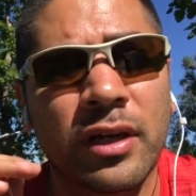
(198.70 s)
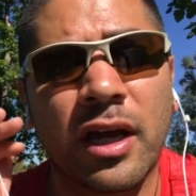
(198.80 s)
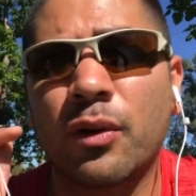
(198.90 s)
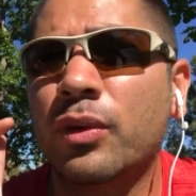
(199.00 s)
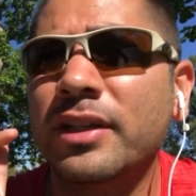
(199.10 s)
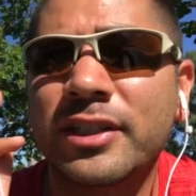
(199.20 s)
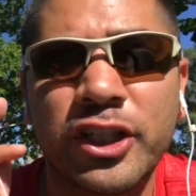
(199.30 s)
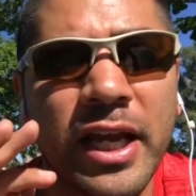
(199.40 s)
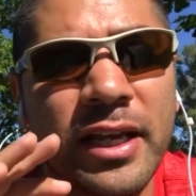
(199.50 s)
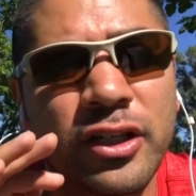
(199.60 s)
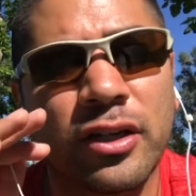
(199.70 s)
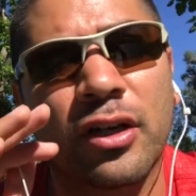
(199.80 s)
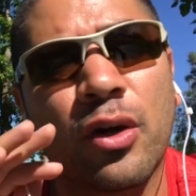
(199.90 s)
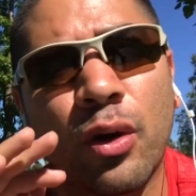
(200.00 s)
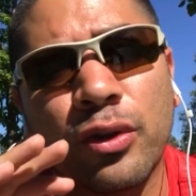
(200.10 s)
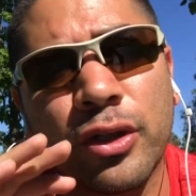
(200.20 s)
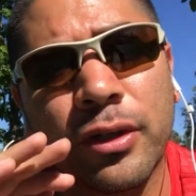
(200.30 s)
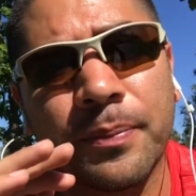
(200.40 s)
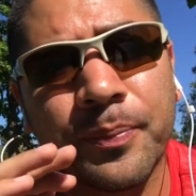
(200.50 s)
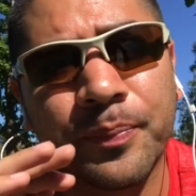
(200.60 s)
Now, what has changed in our
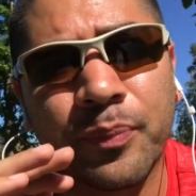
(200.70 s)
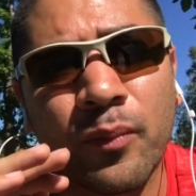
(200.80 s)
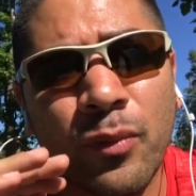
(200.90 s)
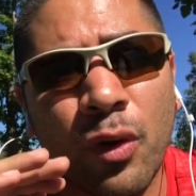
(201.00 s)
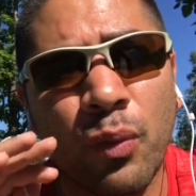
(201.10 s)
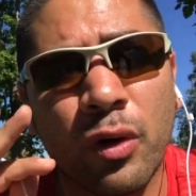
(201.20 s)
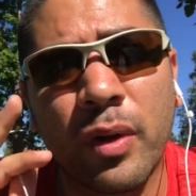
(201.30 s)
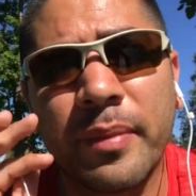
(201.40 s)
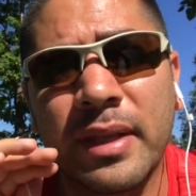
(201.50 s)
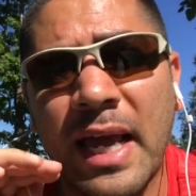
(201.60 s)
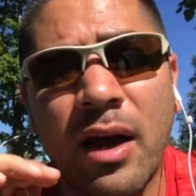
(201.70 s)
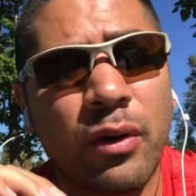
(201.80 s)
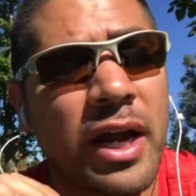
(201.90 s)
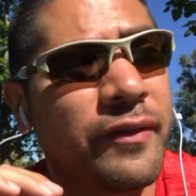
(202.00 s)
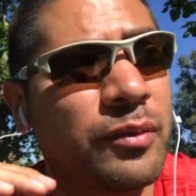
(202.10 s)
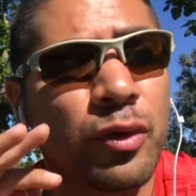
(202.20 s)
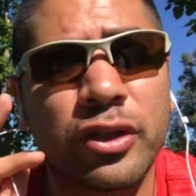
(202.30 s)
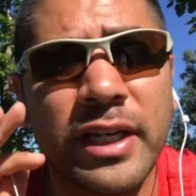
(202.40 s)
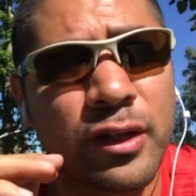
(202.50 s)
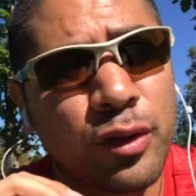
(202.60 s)
culture where women now are having more
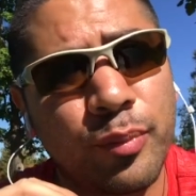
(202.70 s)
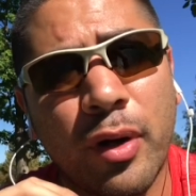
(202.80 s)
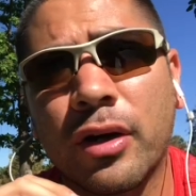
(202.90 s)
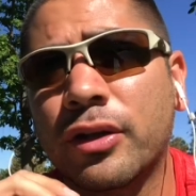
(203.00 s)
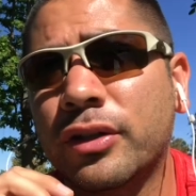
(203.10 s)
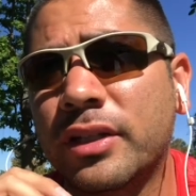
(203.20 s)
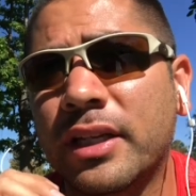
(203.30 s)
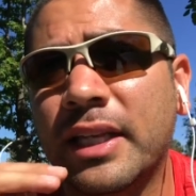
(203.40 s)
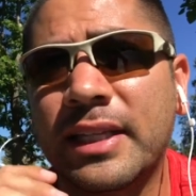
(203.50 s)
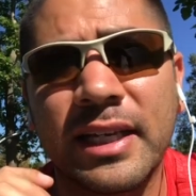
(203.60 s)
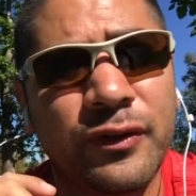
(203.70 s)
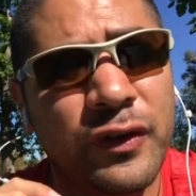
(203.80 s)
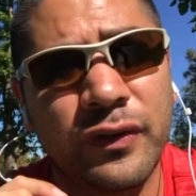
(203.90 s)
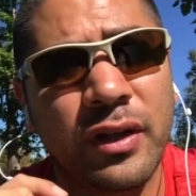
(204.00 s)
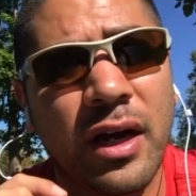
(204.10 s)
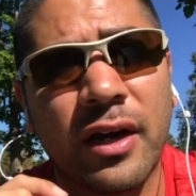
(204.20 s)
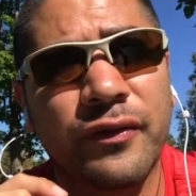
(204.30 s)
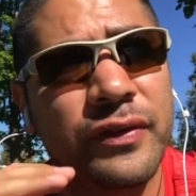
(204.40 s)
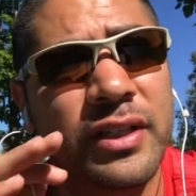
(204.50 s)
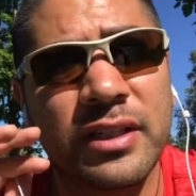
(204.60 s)
sexual partners than they did 50, uh,
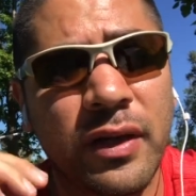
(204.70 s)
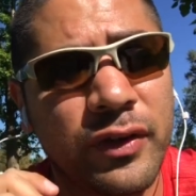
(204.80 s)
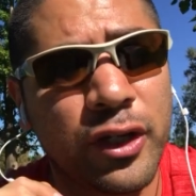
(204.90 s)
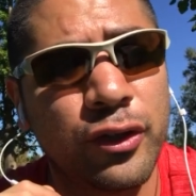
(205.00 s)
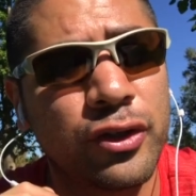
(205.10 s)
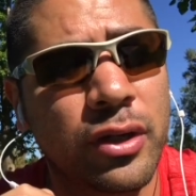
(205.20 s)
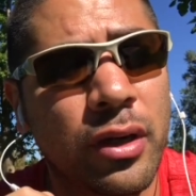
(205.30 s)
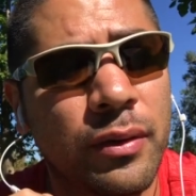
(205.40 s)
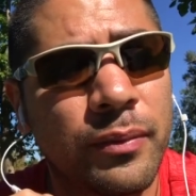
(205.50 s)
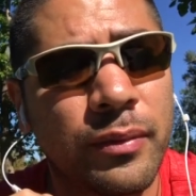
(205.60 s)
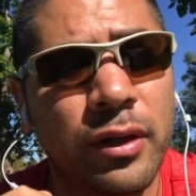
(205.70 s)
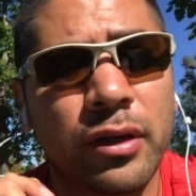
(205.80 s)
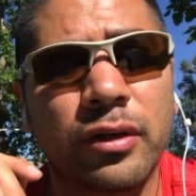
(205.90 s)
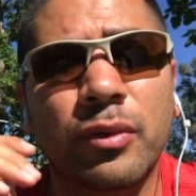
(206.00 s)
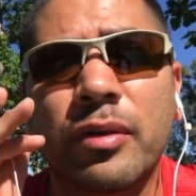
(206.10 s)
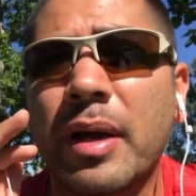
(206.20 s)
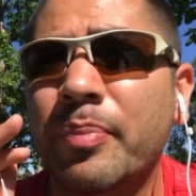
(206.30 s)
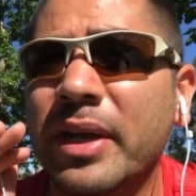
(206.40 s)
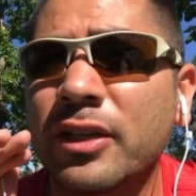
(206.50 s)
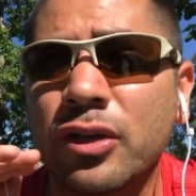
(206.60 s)
50 70 years ago? You know, and one of my
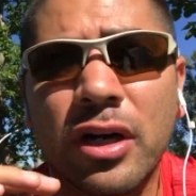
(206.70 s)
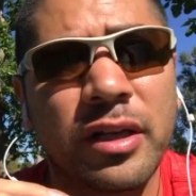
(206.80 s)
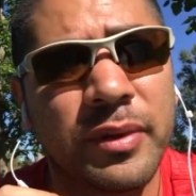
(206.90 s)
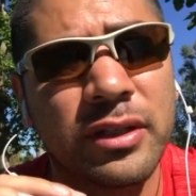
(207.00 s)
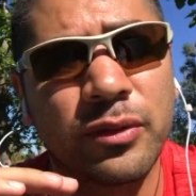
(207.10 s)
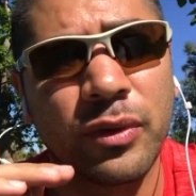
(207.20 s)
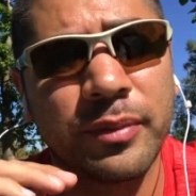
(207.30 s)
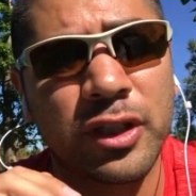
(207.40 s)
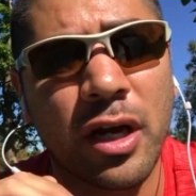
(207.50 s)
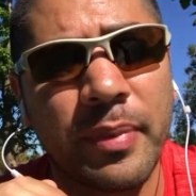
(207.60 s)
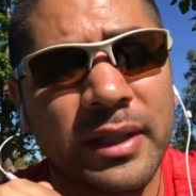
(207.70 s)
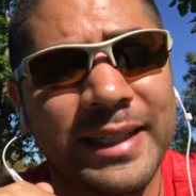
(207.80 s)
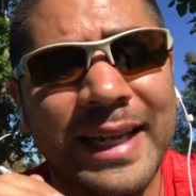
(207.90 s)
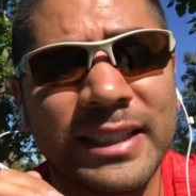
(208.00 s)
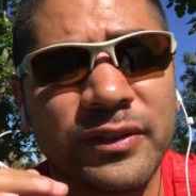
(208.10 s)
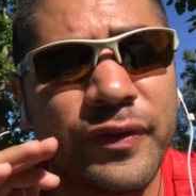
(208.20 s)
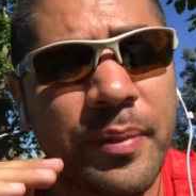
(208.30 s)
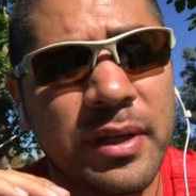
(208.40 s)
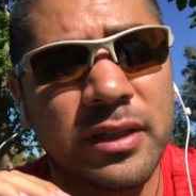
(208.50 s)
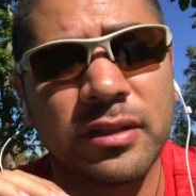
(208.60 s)
biggest arguments and what I'm going to talk about today is
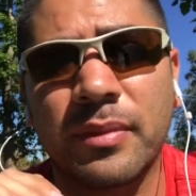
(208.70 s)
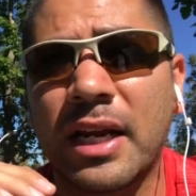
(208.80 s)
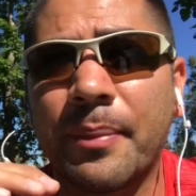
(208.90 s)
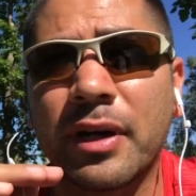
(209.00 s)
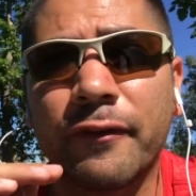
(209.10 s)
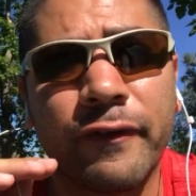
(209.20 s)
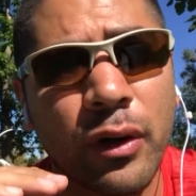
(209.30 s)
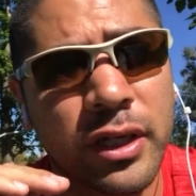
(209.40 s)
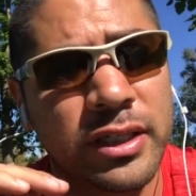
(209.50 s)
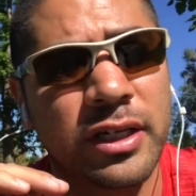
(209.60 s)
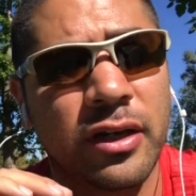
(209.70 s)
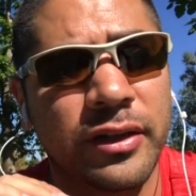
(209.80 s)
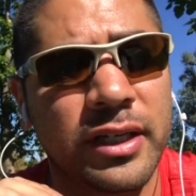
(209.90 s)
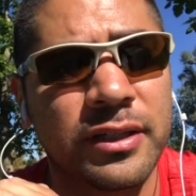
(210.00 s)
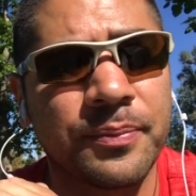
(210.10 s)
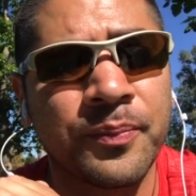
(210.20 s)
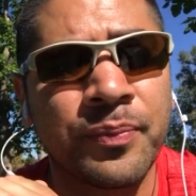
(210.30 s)
feminism, and I'm going to focus in on this.